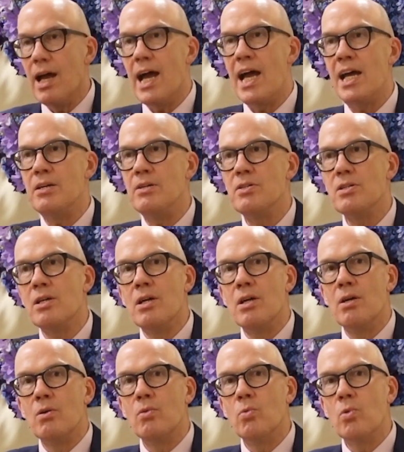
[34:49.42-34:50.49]
and
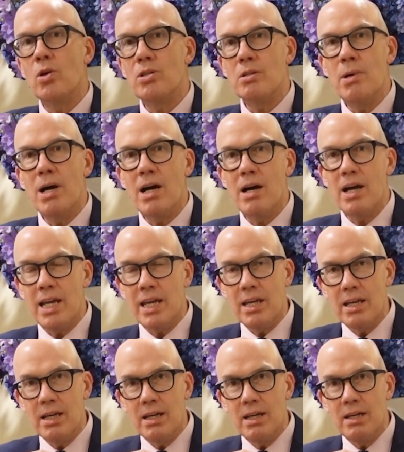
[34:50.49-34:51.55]
what am
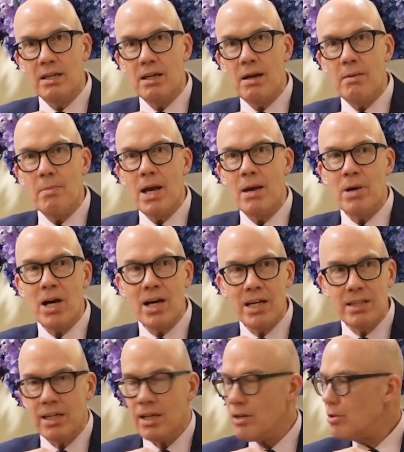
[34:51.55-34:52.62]
I
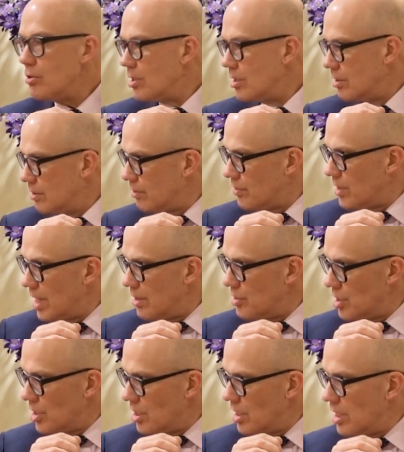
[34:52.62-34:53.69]
the owner of that
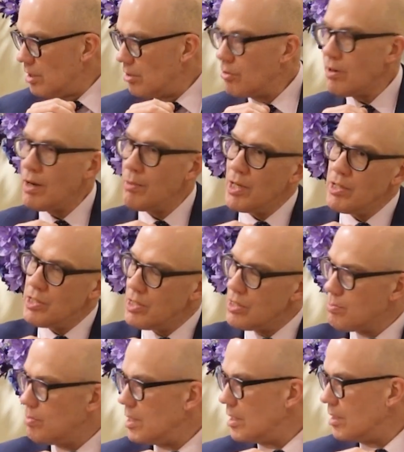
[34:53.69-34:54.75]
journey, or am I
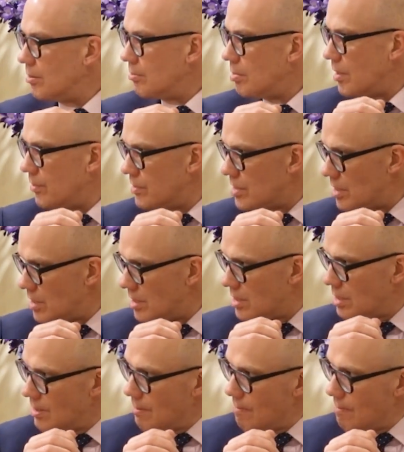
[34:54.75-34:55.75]
just being buffeted